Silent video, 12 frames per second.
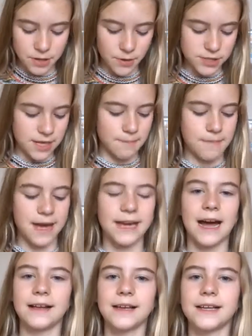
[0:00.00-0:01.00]
was, and my
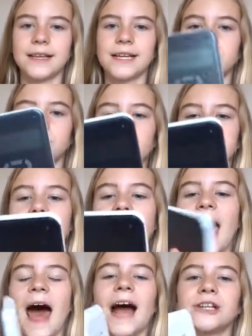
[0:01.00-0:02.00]
calculator was.
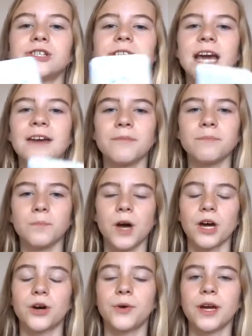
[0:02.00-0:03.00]
I just gave them
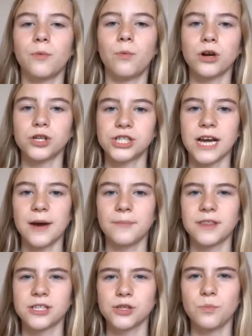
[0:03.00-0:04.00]
a quick wash down
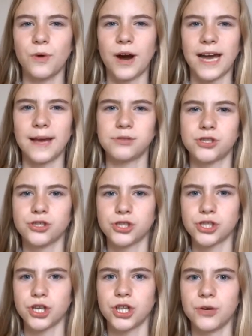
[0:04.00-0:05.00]
with some wipes
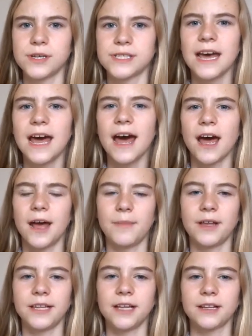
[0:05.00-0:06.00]
just so there was
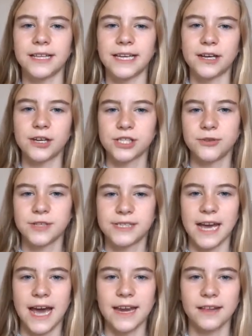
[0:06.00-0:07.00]
a little clean, because they were
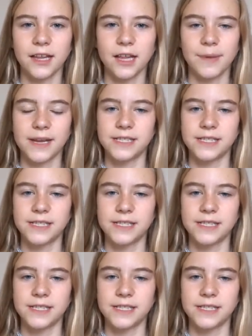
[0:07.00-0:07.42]
getting a little bit